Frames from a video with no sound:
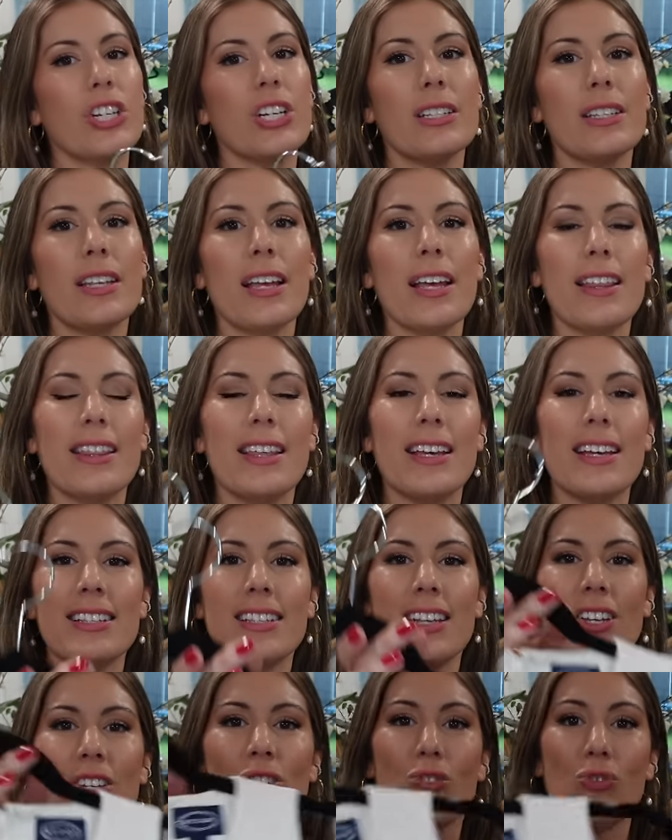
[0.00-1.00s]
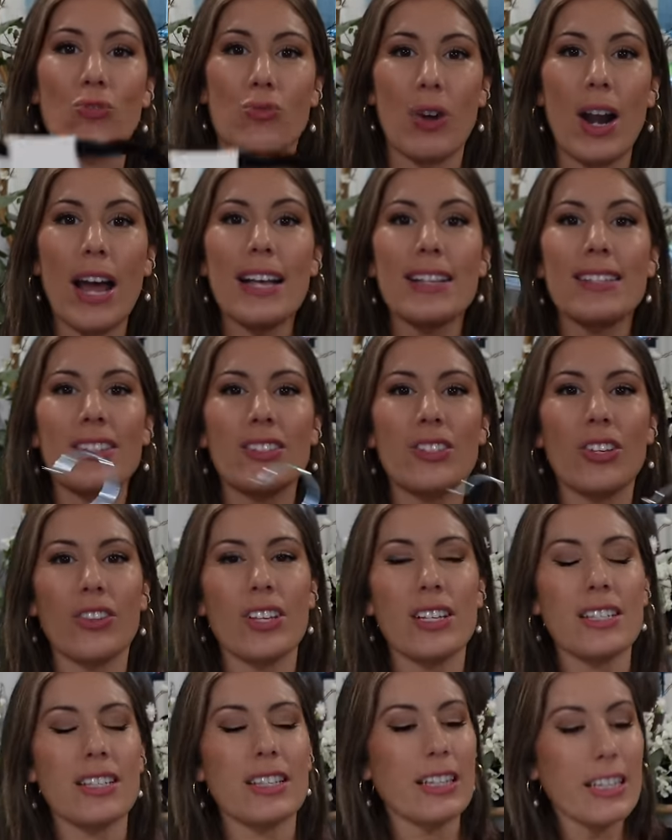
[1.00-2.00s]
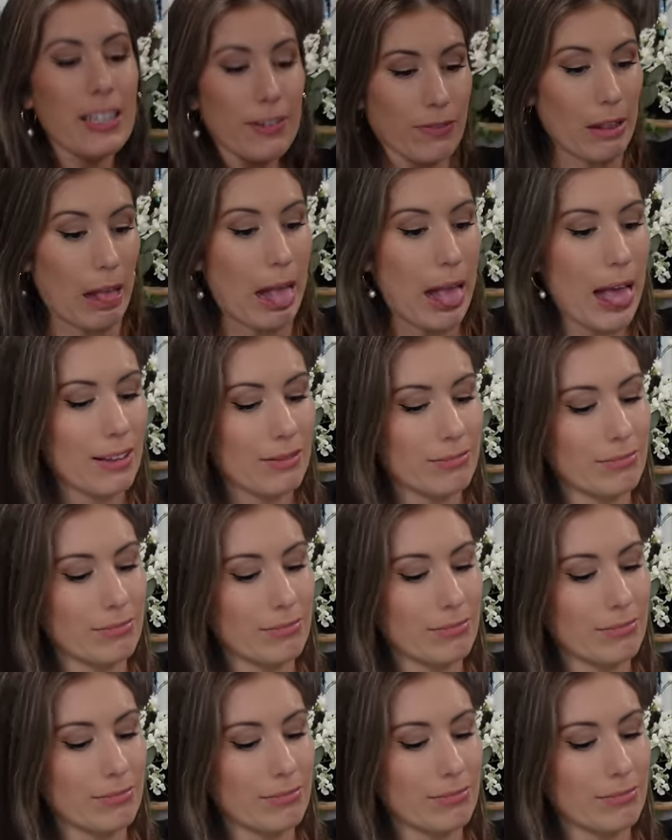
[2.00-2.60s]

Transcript: is this dress. So the sleeve, eh,